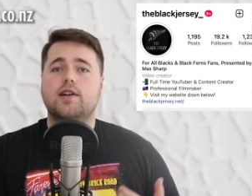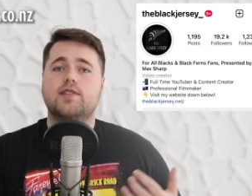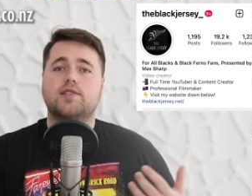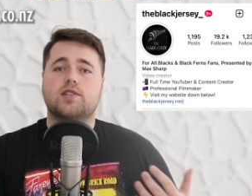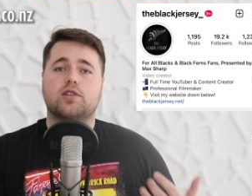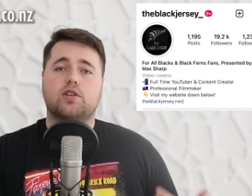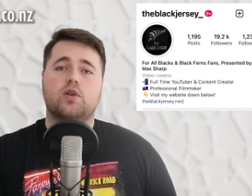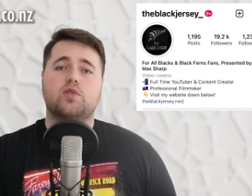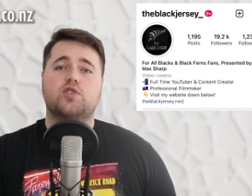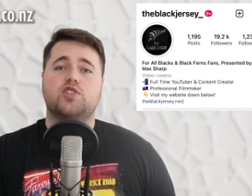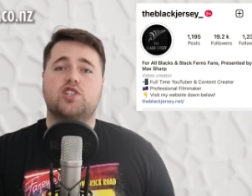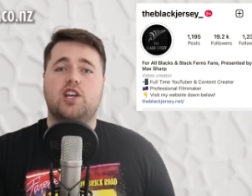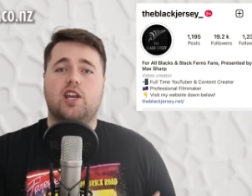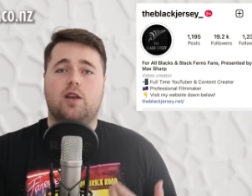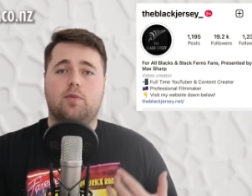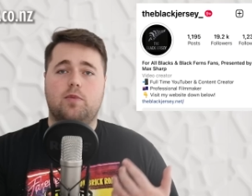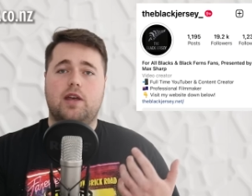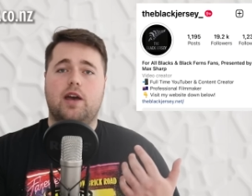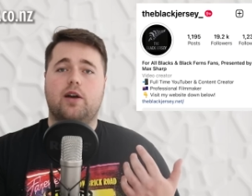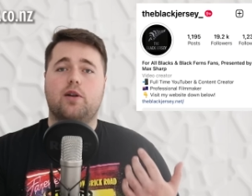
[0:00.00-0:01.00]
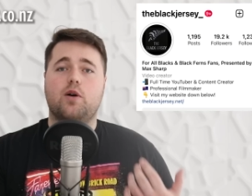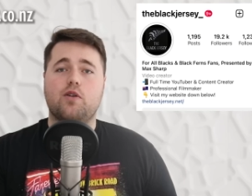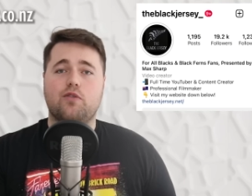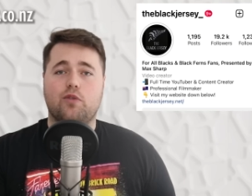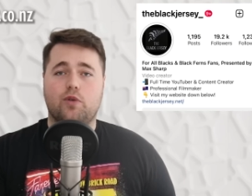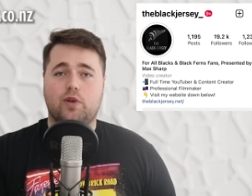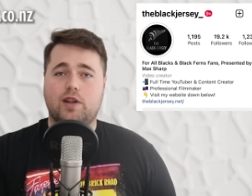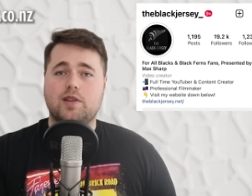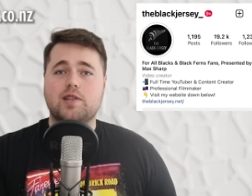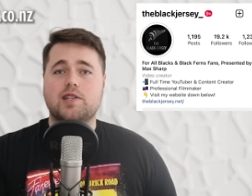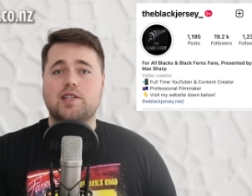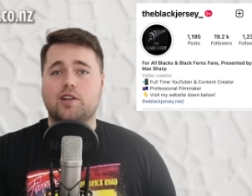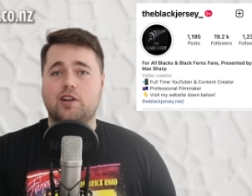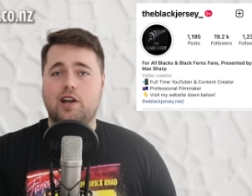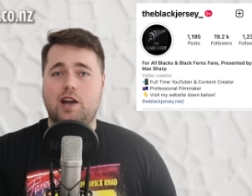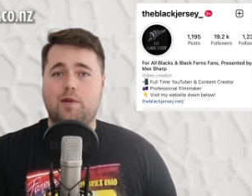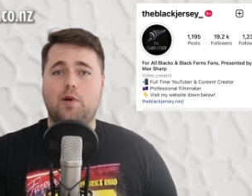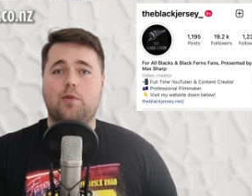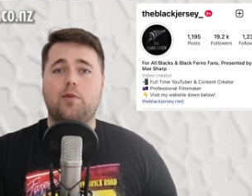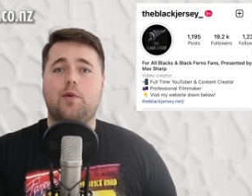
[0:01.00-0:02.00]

So go check me out over on Instagram.